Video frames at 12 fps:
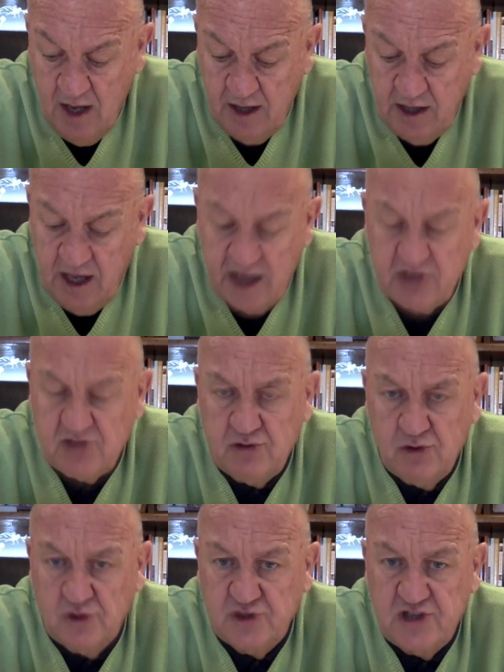He has
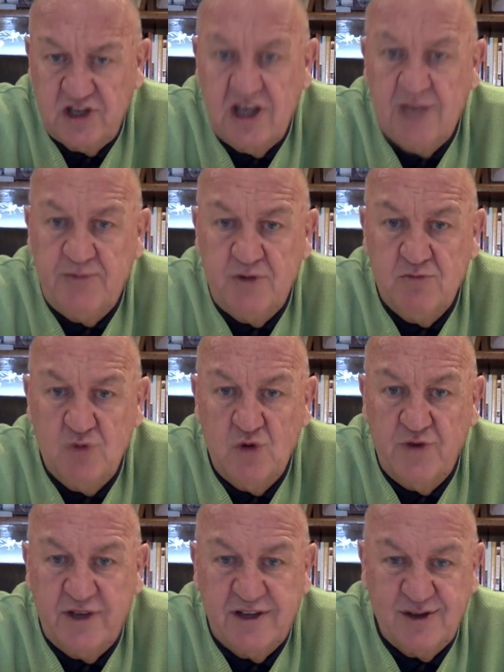tools to keep you
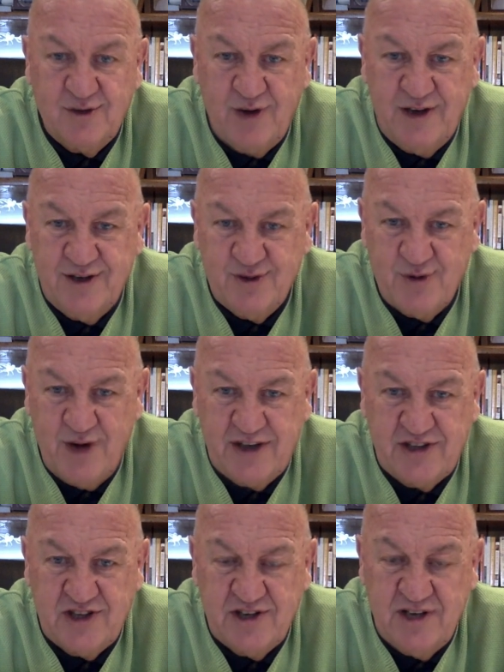moving in the right
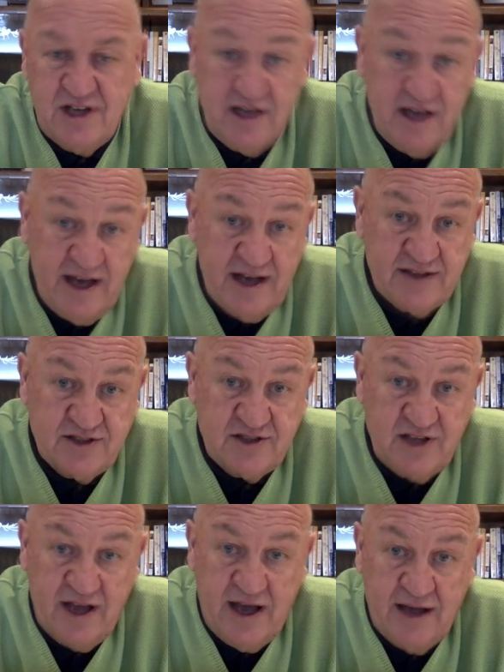direction. He has
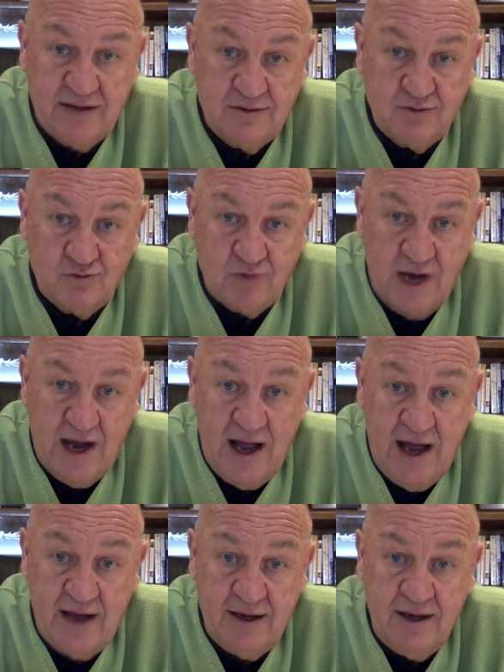that
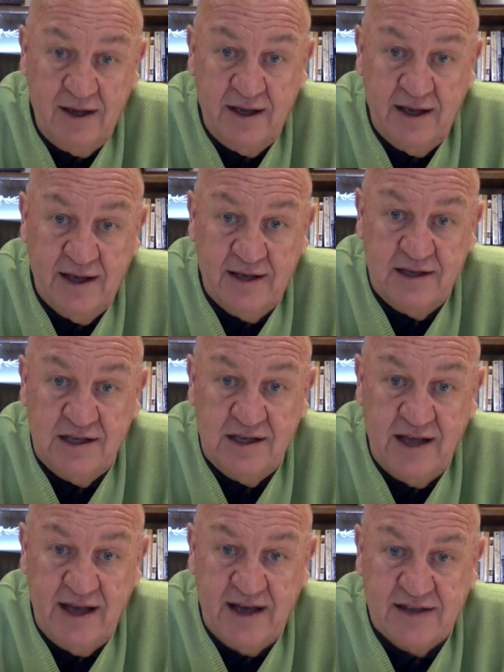rod and he
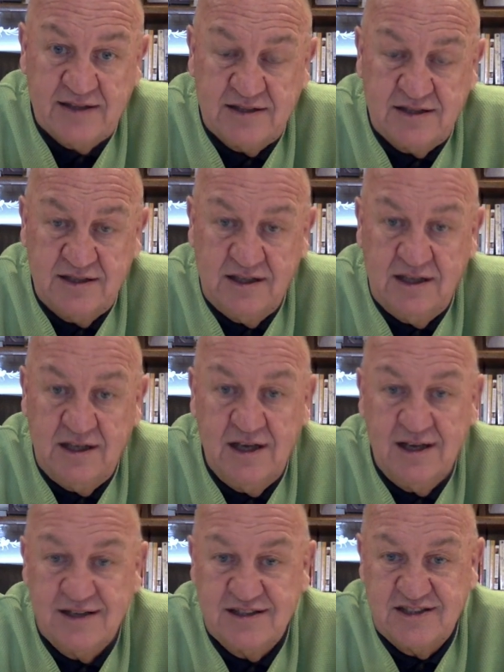has the
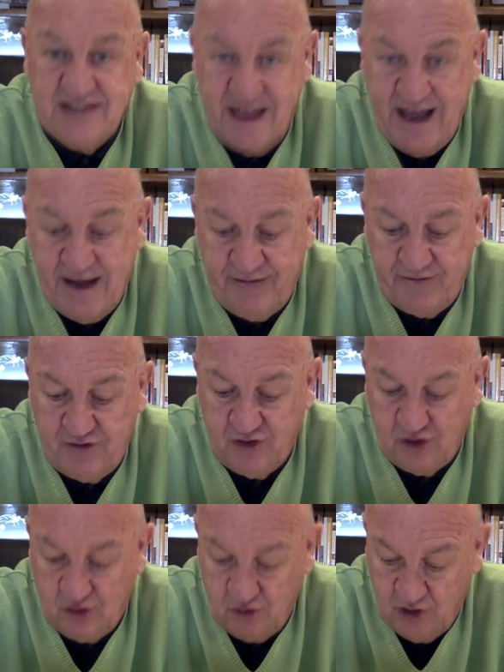staff,
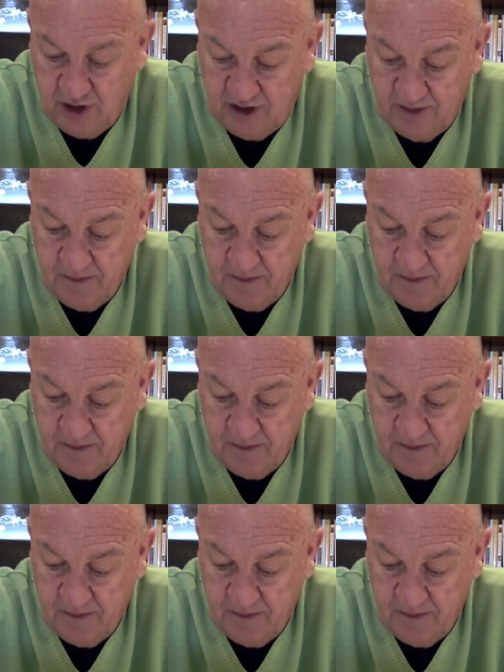the crook.